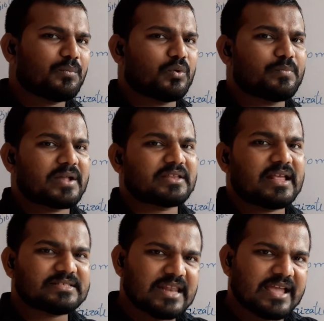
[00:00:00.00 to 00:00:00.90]
food
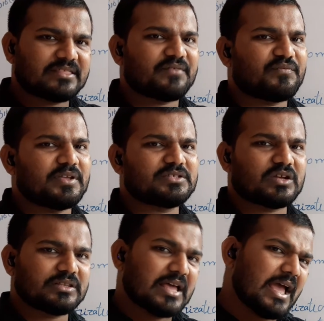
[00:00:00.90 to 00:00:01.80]
materials like the fish
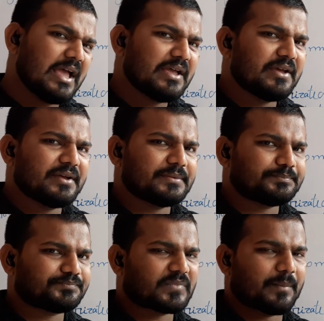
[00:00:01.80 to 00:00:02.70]
or the
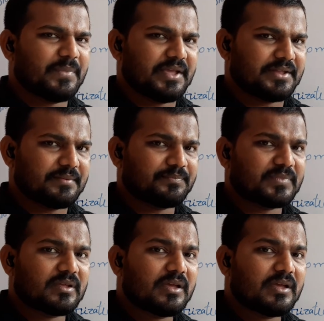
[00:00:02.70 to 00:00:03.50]
meat.